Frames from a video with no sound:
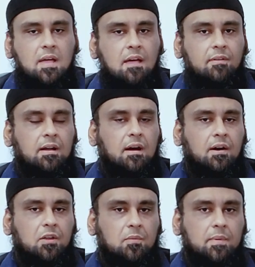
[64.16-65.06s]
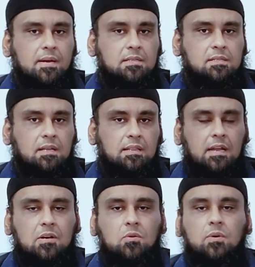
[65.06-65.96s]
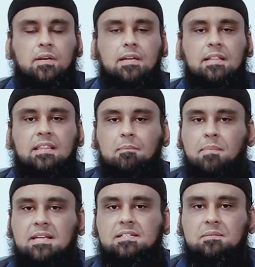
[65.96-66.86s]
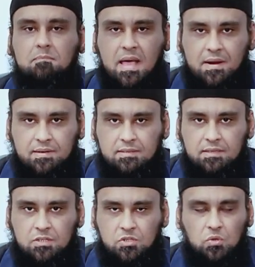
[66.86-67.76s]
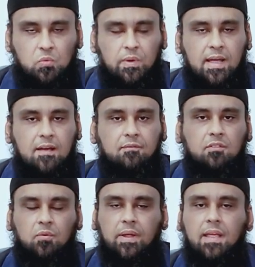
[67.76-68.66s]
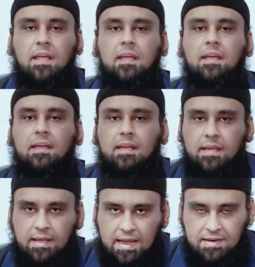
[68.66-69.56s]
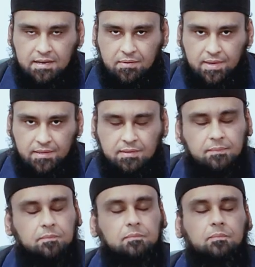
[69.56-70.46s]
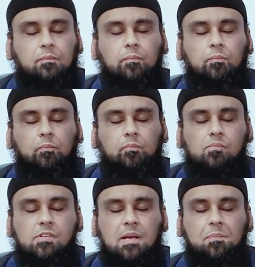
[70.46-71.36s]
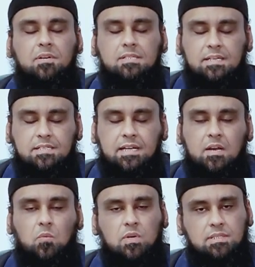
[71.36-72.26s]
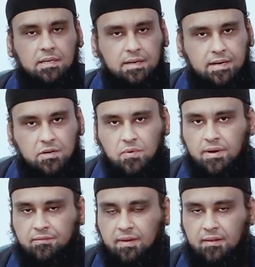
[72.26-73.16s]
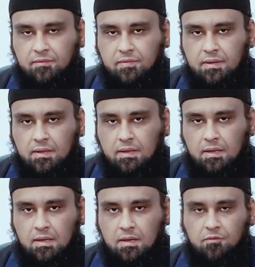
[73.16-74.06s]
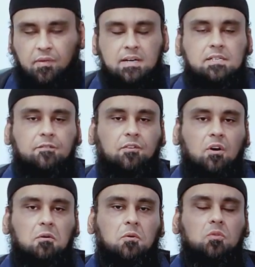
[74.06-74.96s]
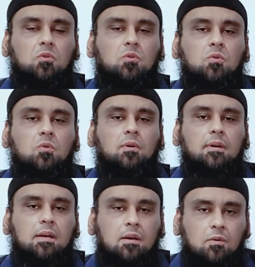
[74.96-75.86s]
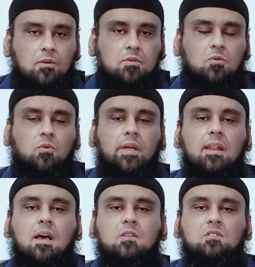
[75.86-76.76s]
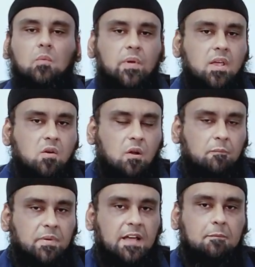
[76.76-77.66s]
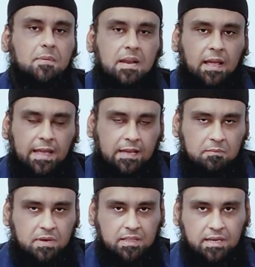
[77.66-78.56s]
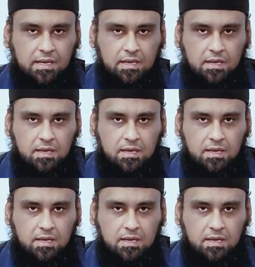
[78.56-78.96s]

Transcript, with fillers: you have an argument, then do it in the best manners. So we have three categories. Chapter 16, verse 125. First of all, udu udu ila sabil rabbika bil hikmati.